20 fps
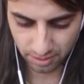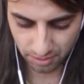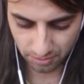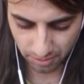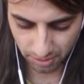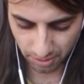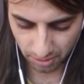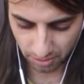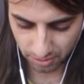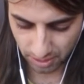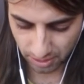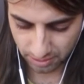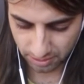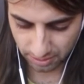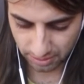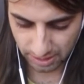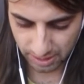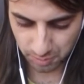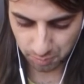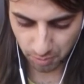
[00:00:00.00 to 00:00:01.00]
There we go.
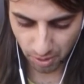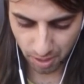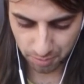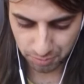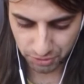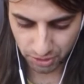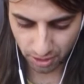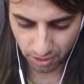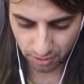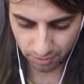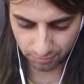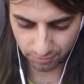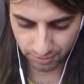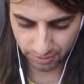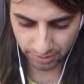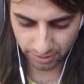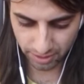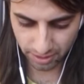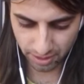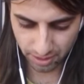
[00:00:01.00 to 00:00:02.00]
That's a nice pop shot
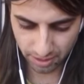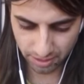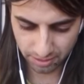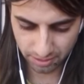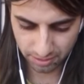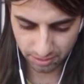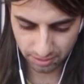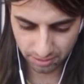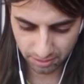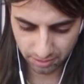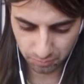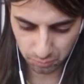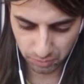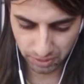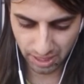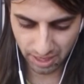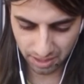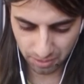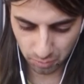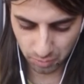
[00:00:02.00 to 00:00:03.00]
over there.
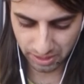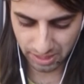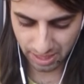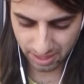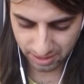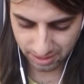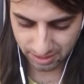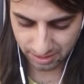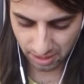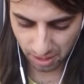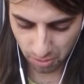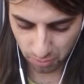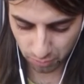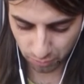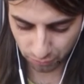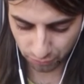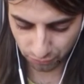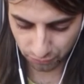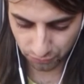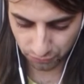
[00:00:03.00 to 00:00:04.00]
We got it. We got his
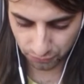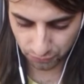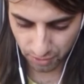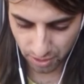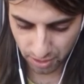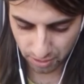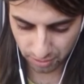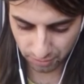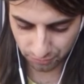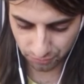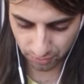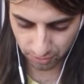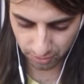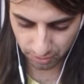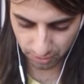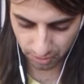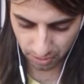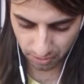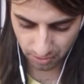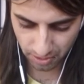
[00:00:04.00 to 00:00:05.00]
tower fairly,
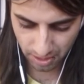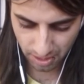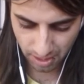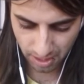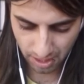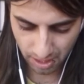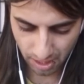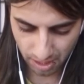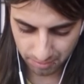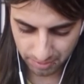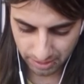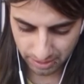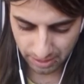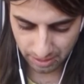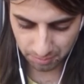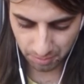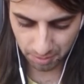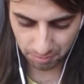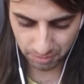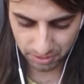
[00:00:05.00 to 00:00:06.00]
fairly low. I'm
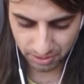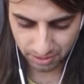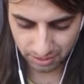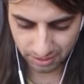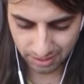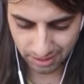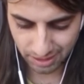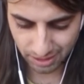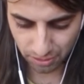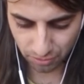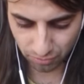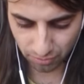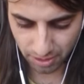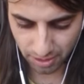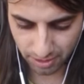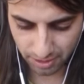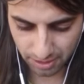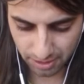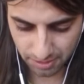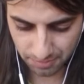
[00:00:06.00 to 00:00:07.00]
gonna get my Musketeer
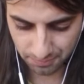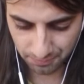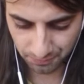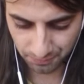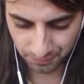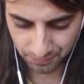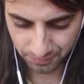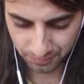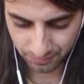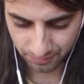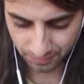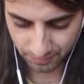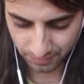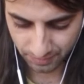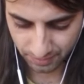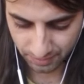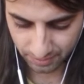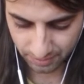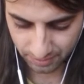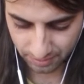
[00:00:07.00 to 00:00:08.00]
ready,
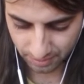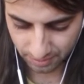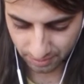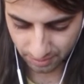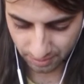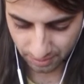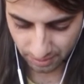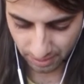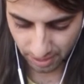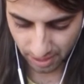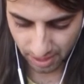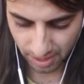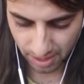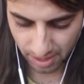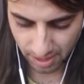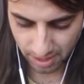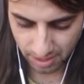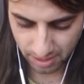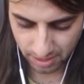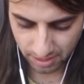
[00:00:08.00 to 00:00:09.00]

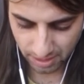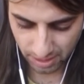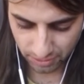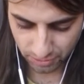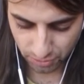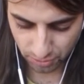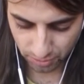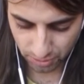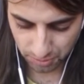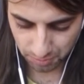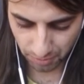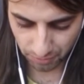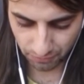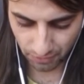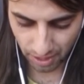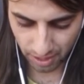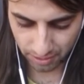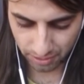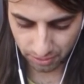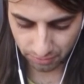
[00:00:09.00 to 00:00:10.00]
and as soon as
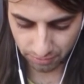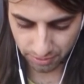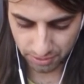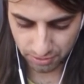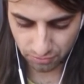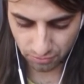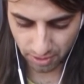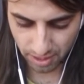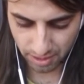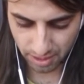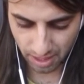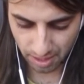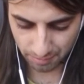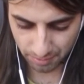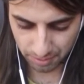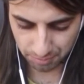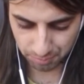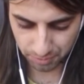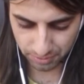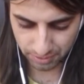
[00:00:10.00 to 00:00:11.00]
my Valkyrie's ready,
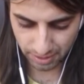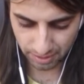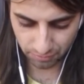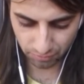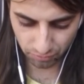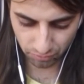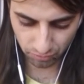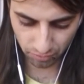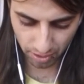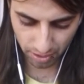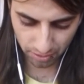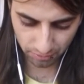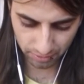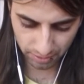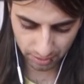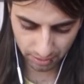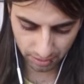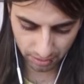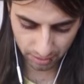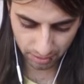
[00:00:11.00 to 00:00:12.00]
I'm gonna put that right
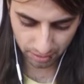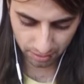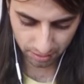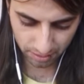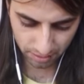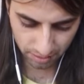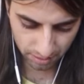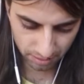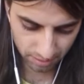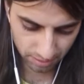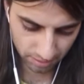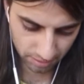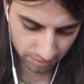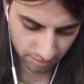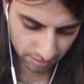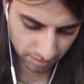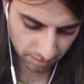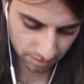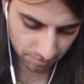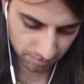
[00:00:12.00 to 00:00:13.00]
over here.
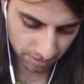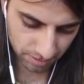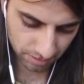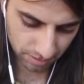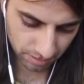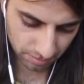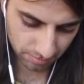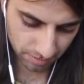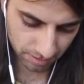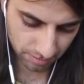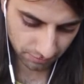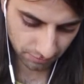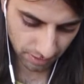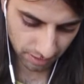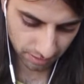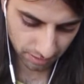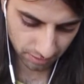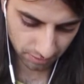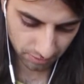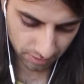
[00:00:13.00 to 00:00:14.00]
Come on, come
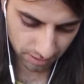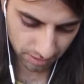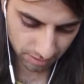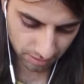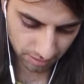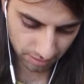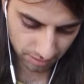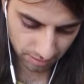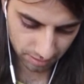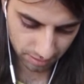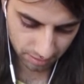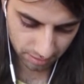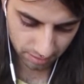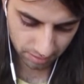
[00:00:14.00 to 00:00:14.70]
on, Valkyrie.